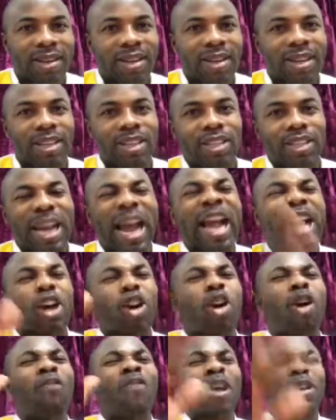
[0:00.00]
And I
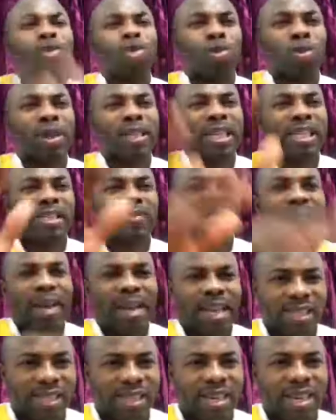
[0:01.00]
cover you with his
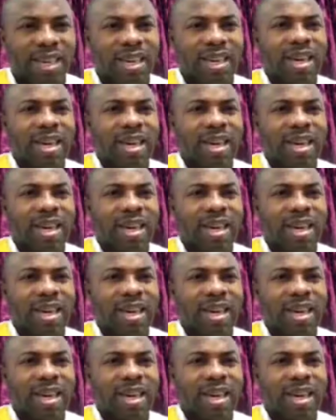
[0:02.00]
feathers.